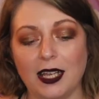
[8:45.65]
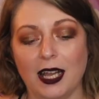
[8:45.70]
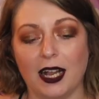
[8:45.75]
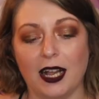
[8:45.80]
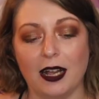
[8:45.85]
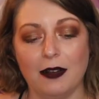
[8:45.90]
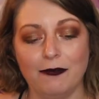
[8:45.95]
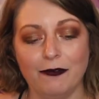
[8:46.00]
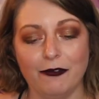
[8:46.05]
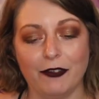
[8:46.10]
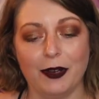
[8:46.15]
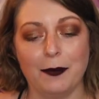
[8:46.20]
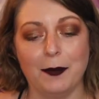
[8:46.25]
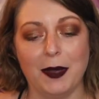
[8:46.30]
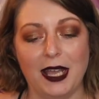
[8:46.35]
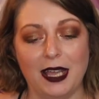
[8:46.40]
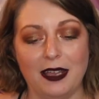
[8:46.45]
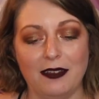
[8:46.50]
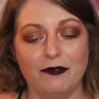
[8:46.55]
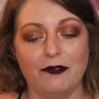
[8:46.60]
I come from
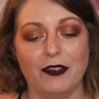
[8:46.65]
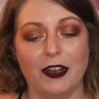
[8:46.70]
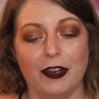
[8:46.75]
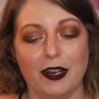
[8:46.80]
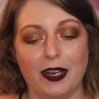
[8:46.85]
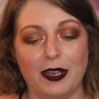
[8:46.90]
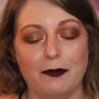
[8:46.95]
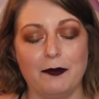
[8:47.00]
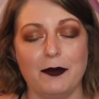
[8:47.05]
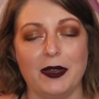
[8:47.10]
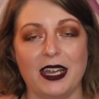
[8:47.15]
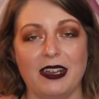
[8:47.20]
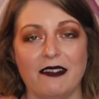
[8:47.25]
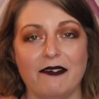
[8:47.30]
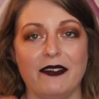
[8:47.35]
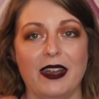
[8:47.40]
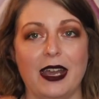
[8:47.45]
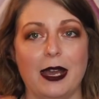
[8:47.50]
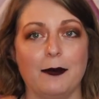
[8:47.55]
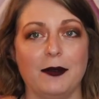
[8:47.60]
a very big
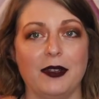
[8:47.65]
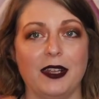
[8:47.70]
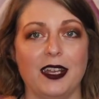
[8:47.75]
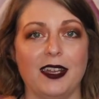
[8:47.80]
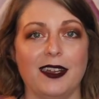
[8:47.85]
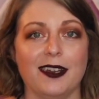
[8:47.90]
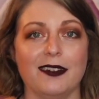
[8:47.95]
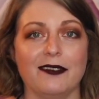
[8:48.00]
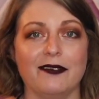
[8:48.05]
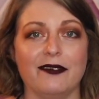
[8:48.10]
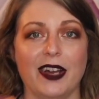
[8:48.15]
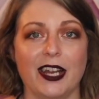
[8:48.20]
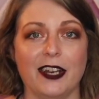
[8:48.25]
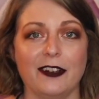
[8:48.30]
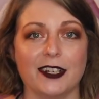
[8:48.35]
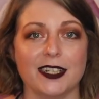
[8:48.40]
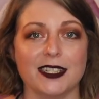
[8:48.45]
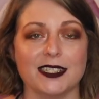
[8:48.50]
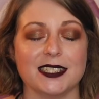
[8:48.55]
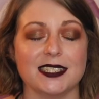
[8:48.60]
family of
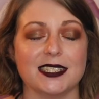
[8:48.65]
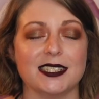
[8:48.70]
veterans,